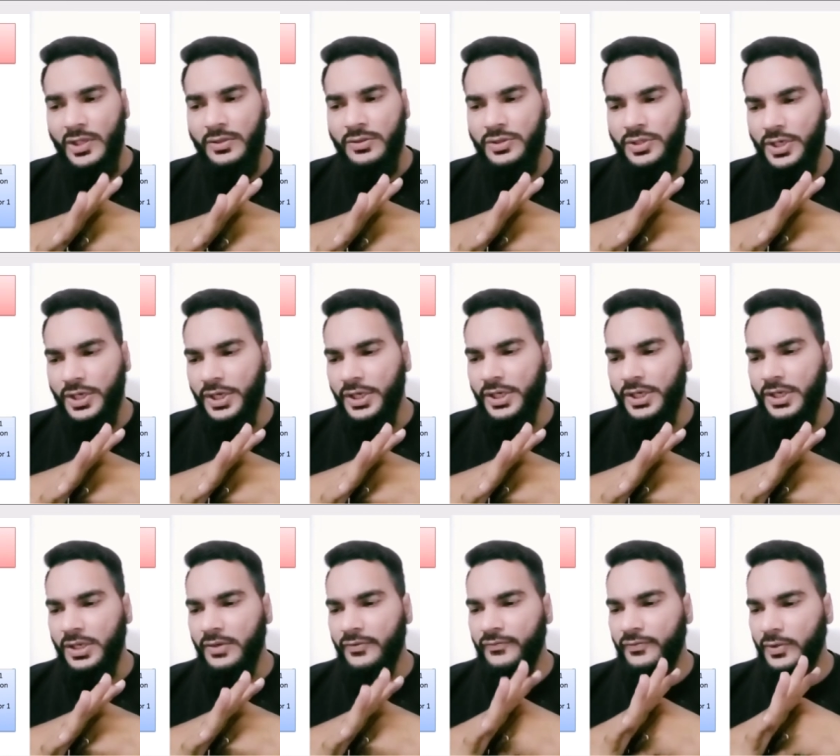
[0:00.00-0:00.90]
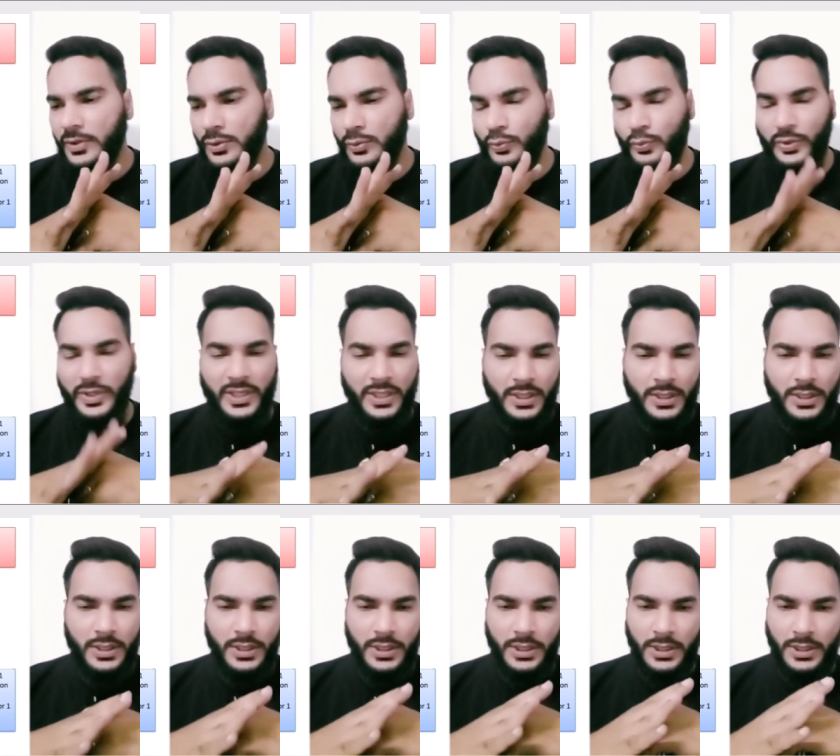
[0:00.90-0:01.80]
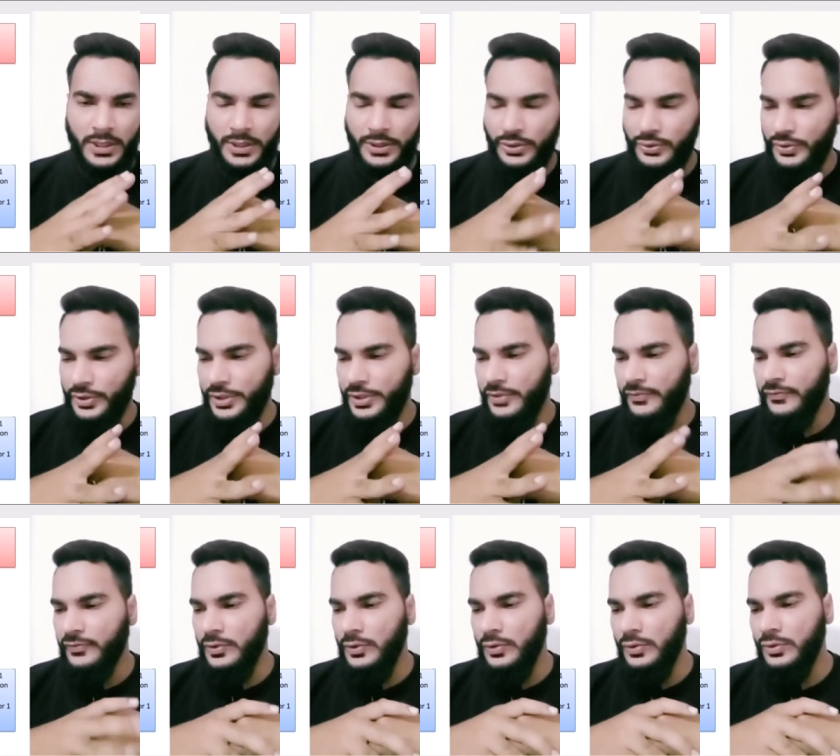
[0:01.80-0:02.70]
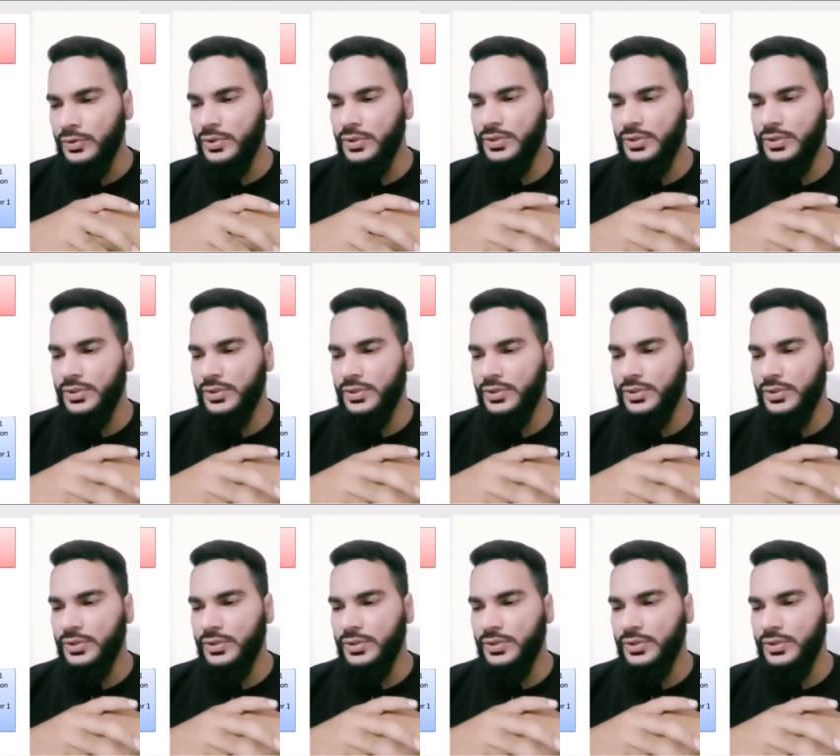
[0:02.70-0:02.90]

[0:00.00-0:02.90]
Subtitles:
3T for one unit of cloth.